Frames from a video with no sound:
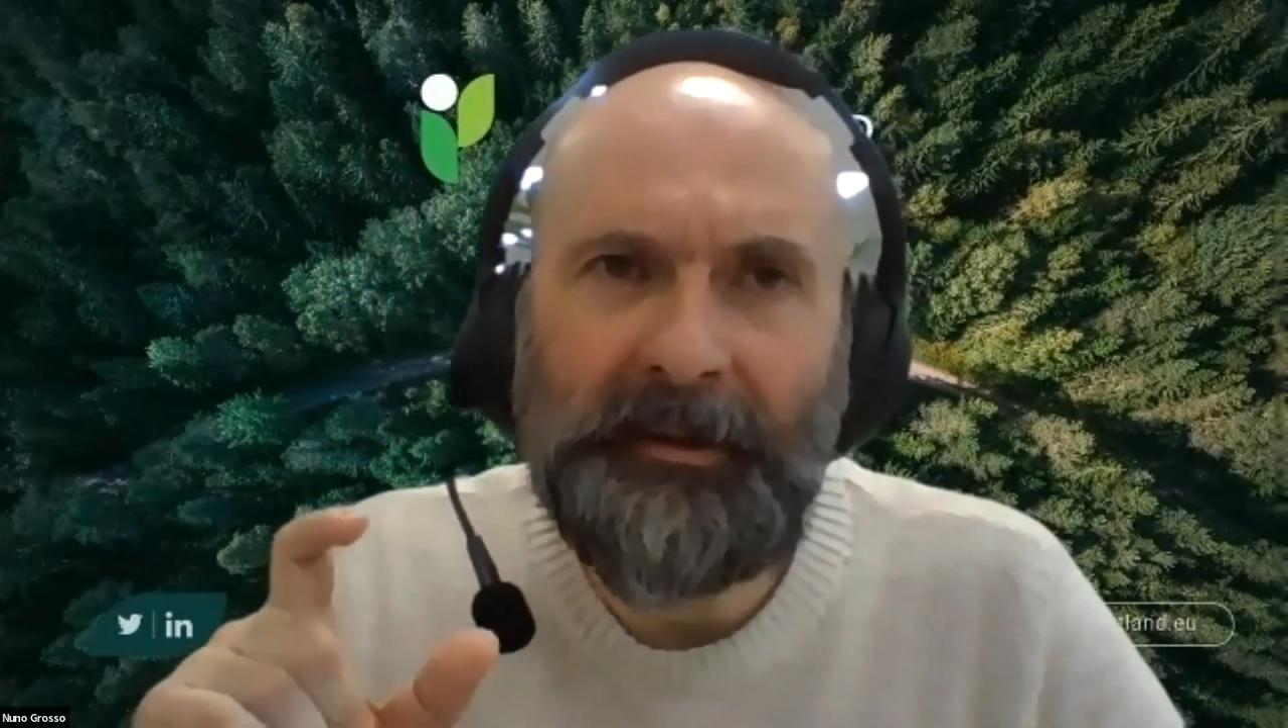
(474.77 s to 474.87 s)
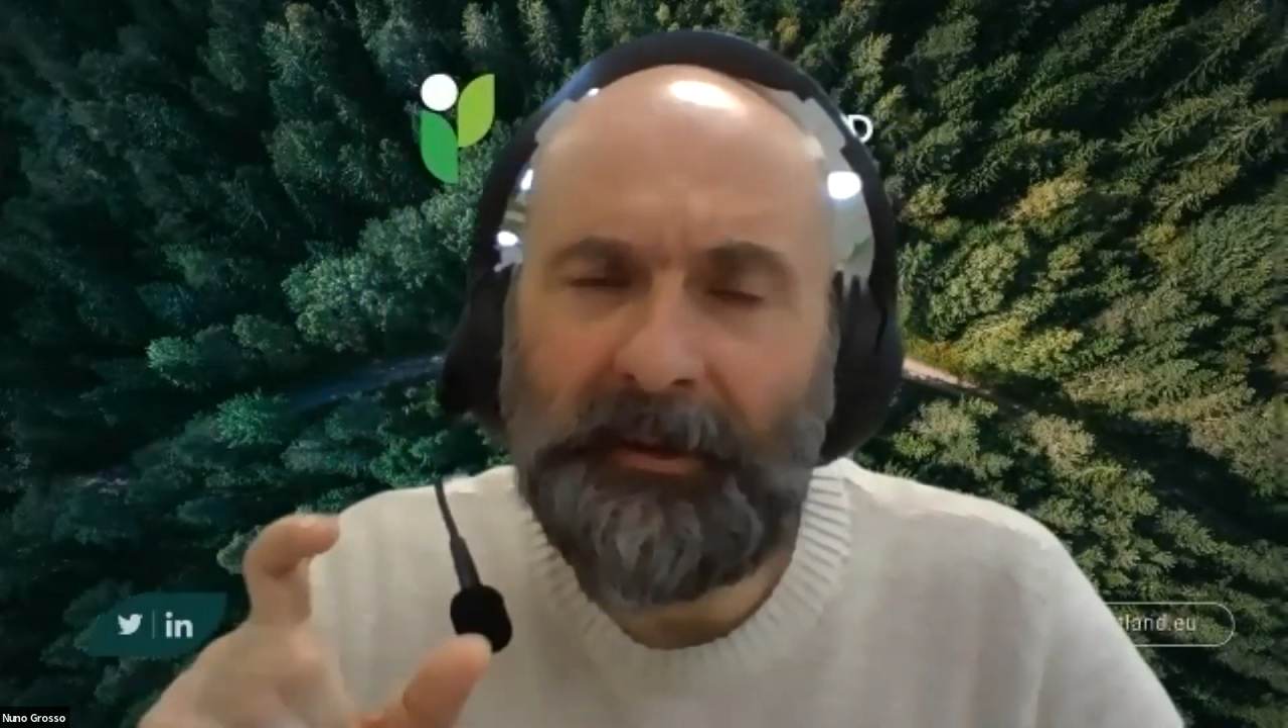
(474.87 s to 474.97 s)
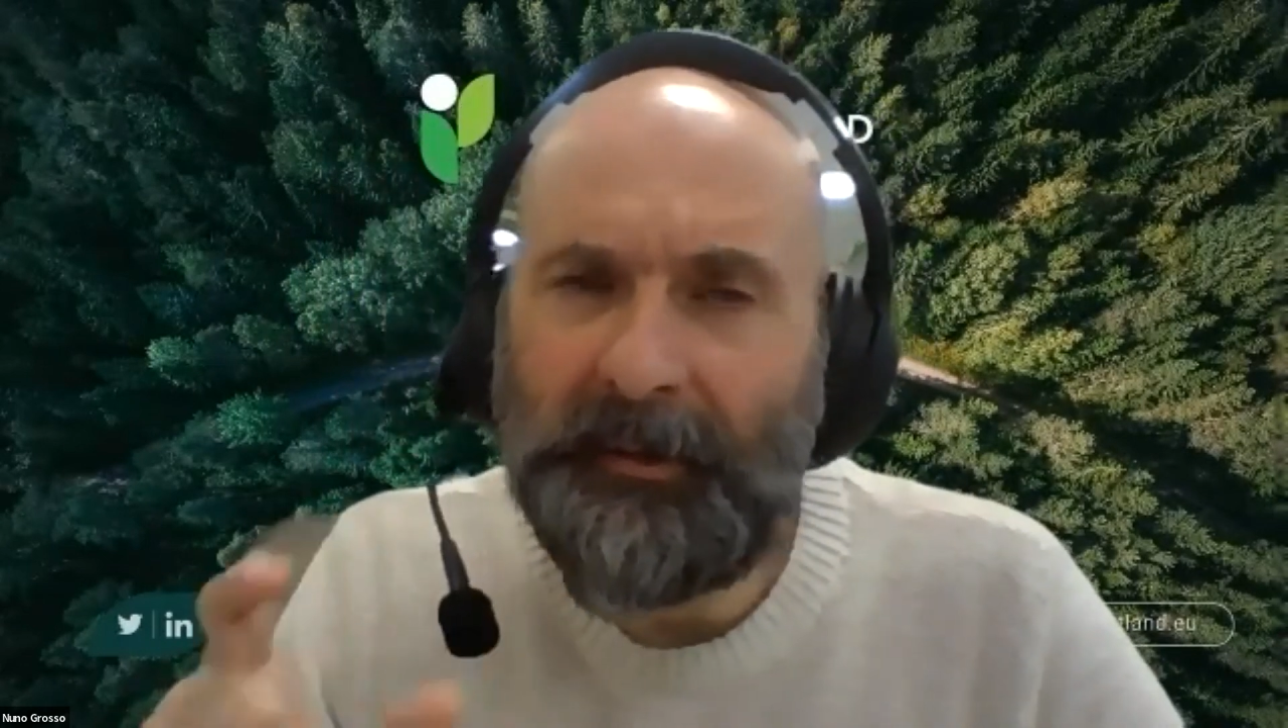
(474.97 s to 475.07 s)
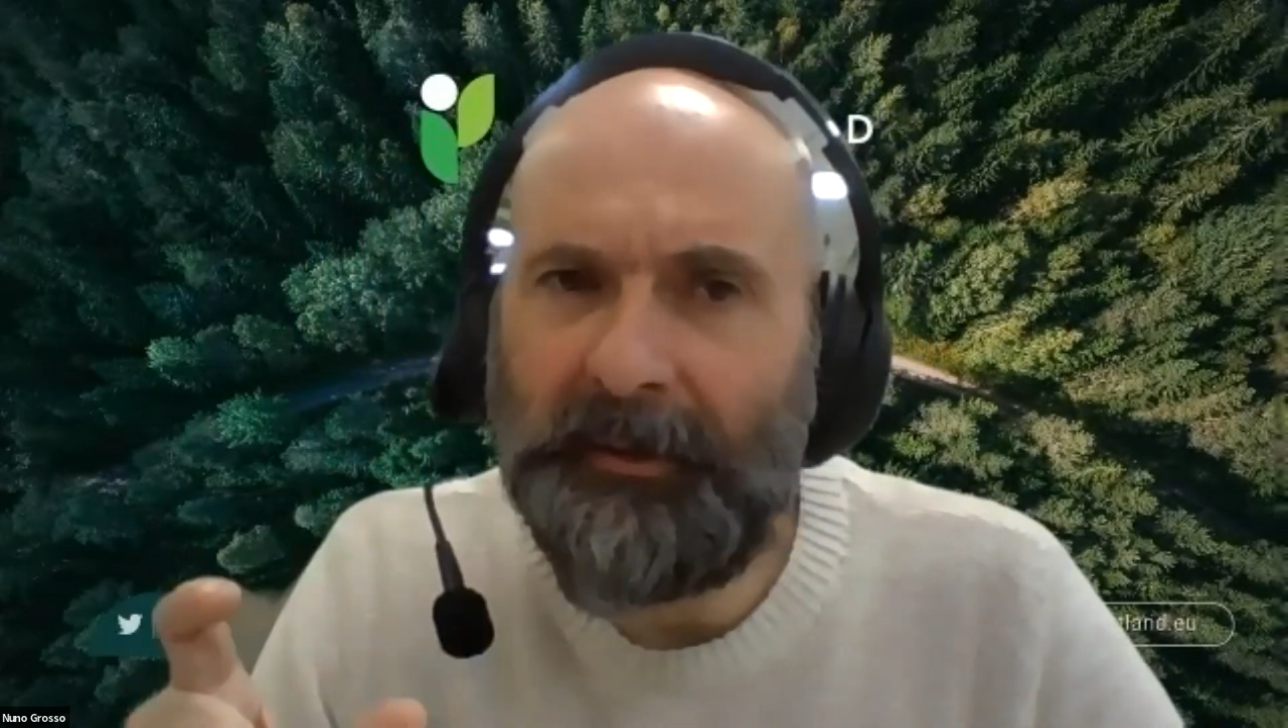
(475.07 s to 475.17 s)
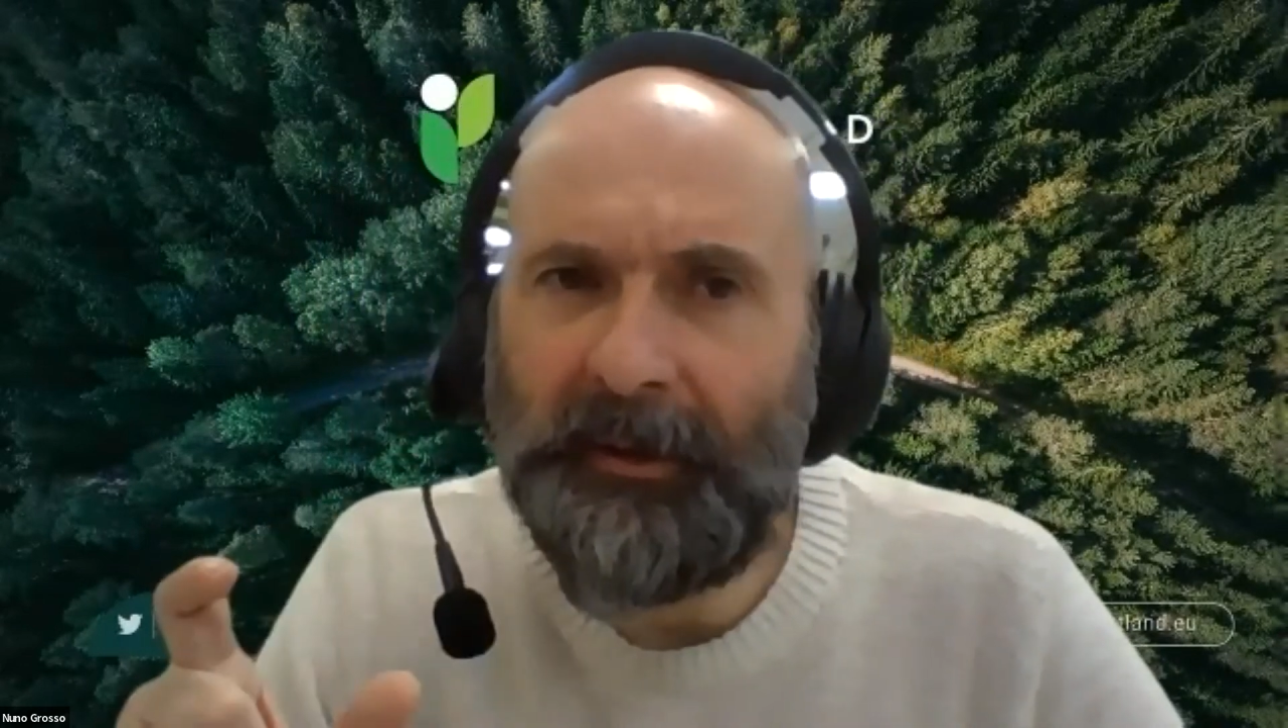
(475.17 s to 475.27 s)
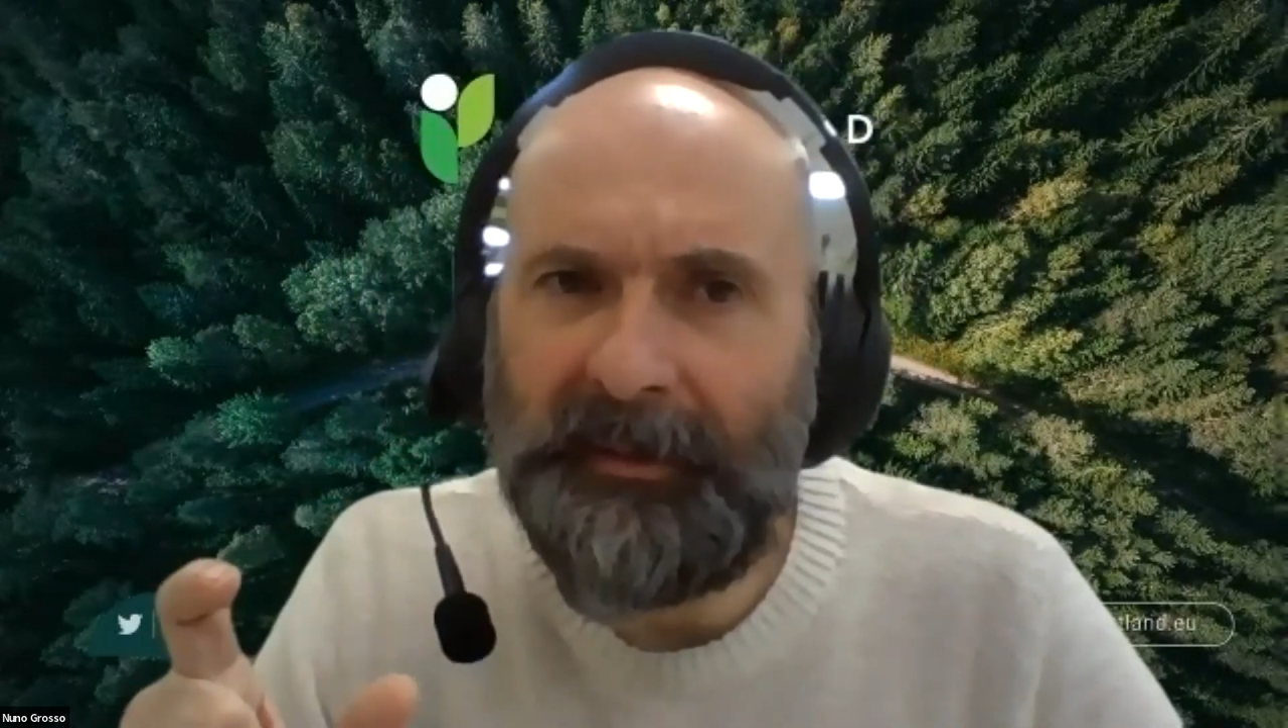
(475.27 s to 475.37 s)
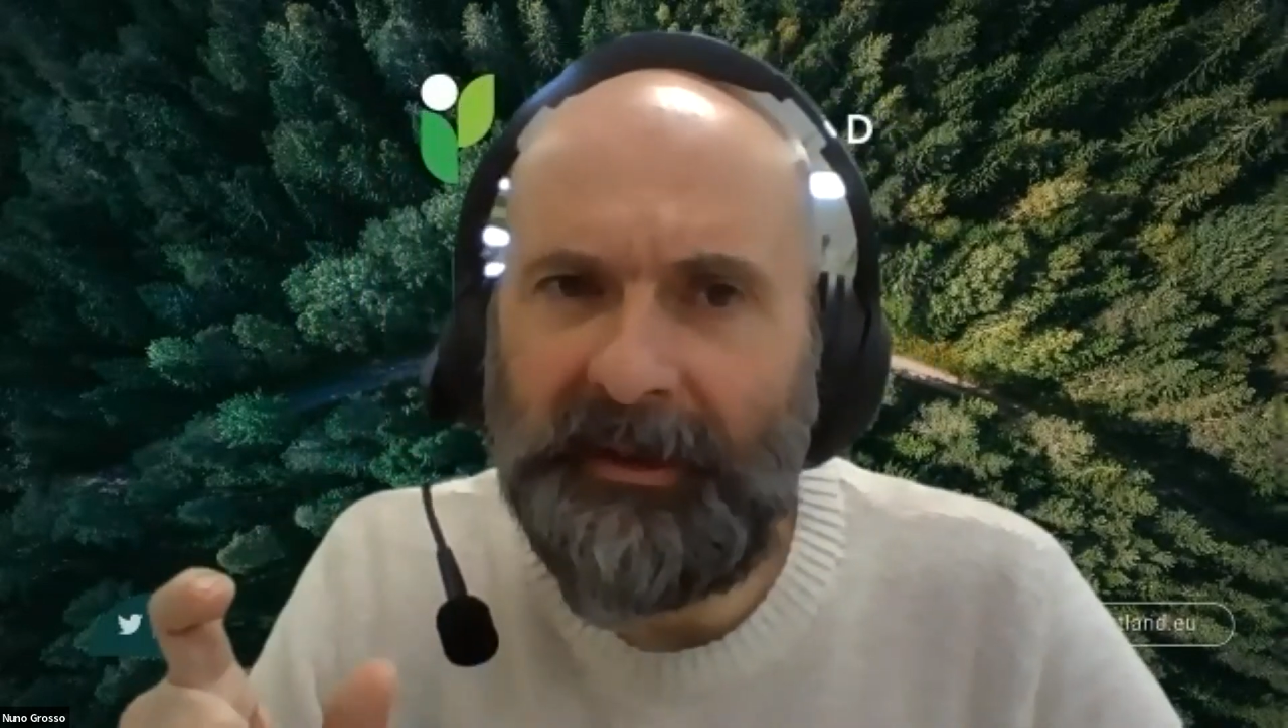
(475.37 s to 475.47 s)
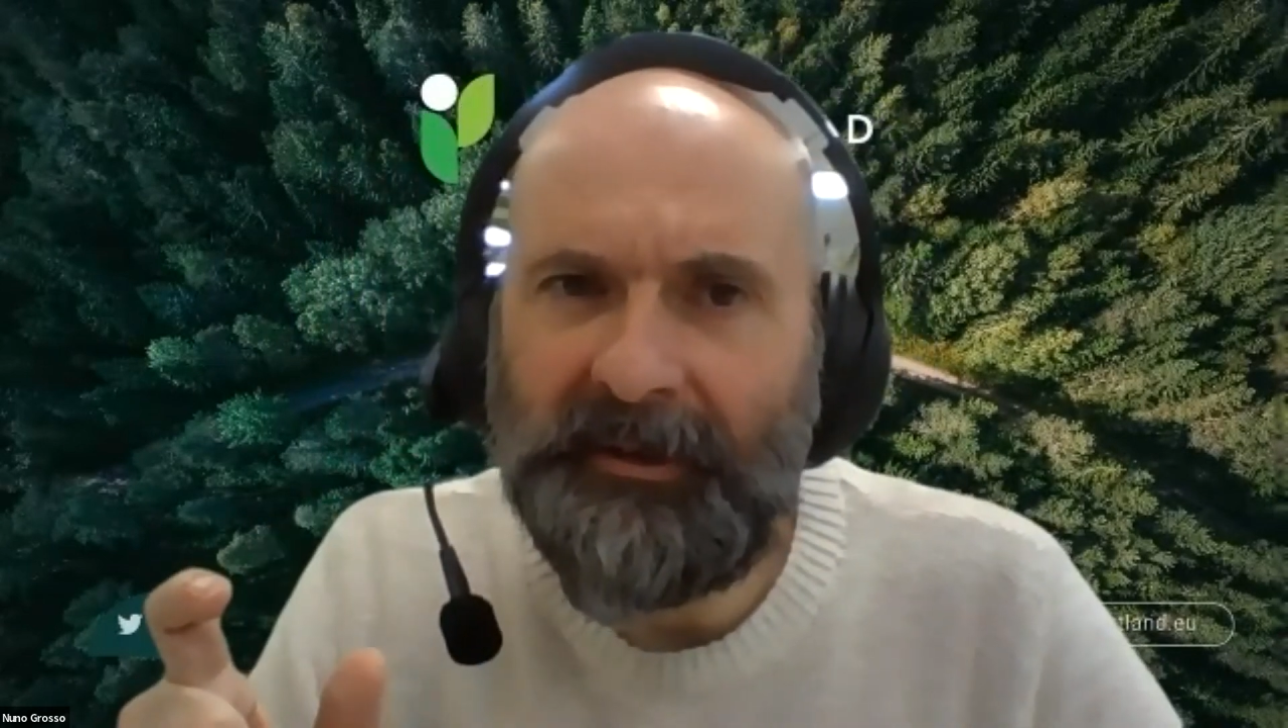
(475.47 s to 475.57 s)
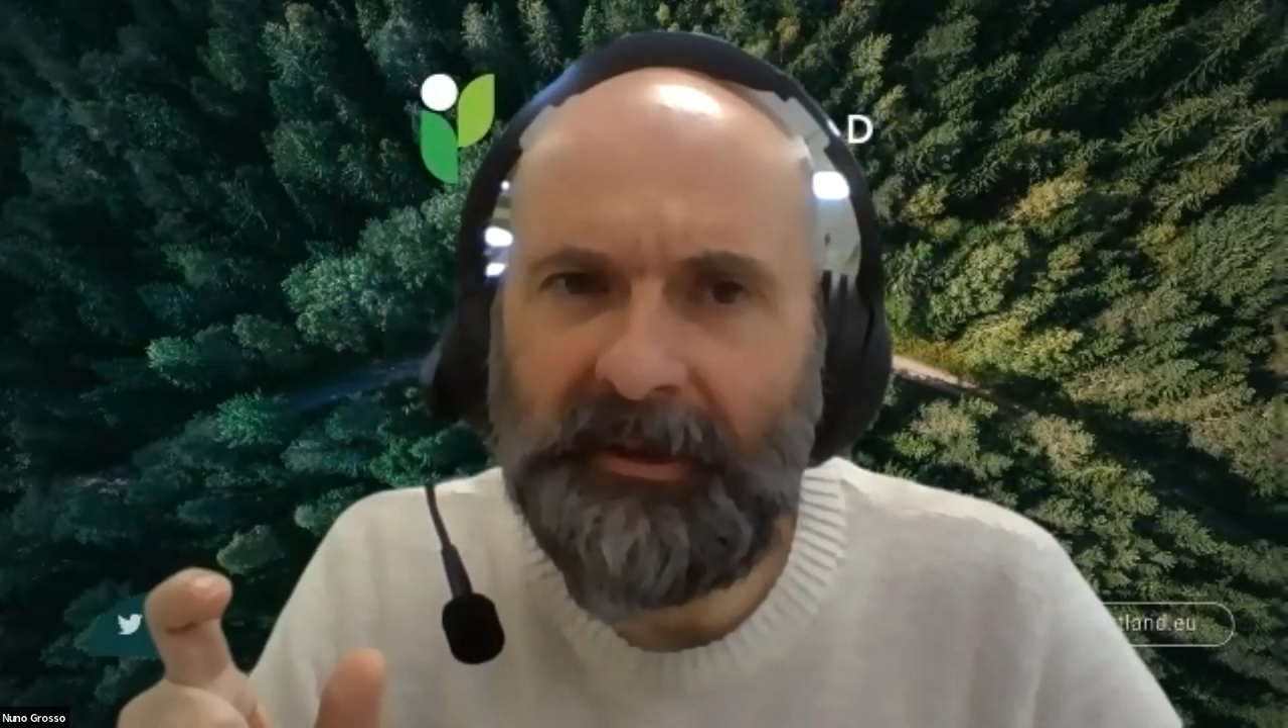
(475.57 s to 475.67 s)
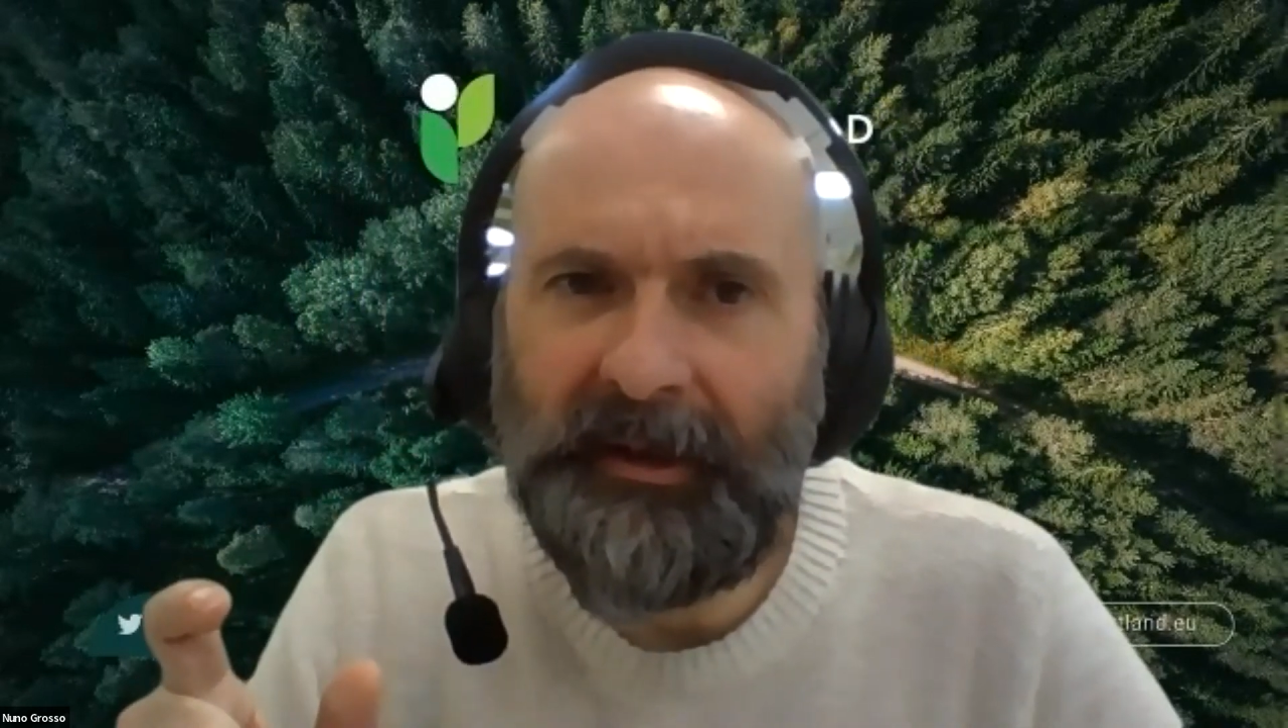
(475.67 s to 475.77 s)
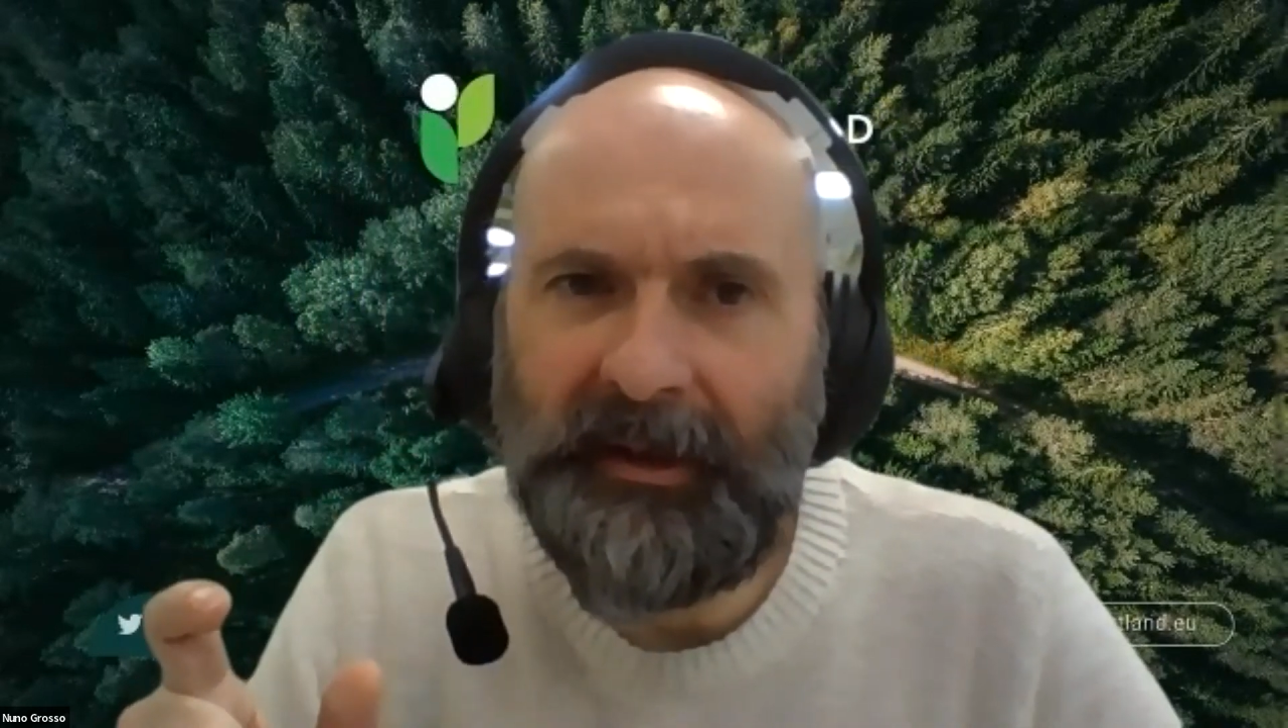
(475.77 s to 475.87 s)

documentation